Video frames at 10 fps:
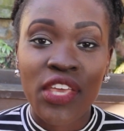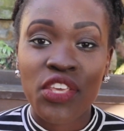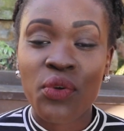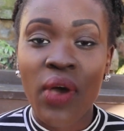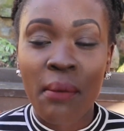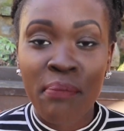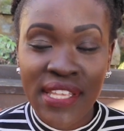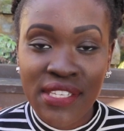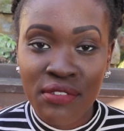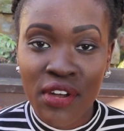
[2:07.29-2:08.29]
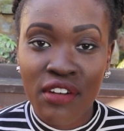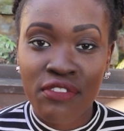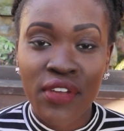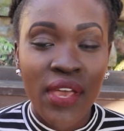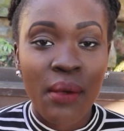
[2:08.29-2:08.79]
You are better off
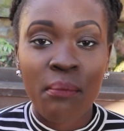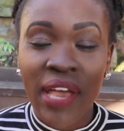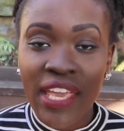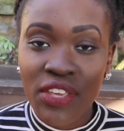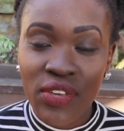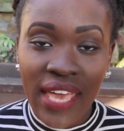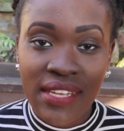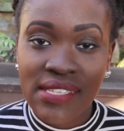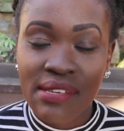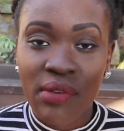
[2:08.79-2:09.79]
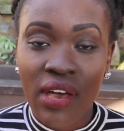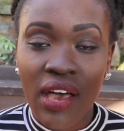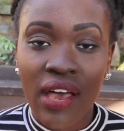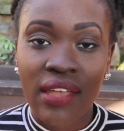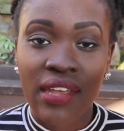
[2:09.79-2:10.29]
buying a Ugandan SIM
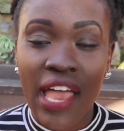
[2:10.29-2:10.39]
card.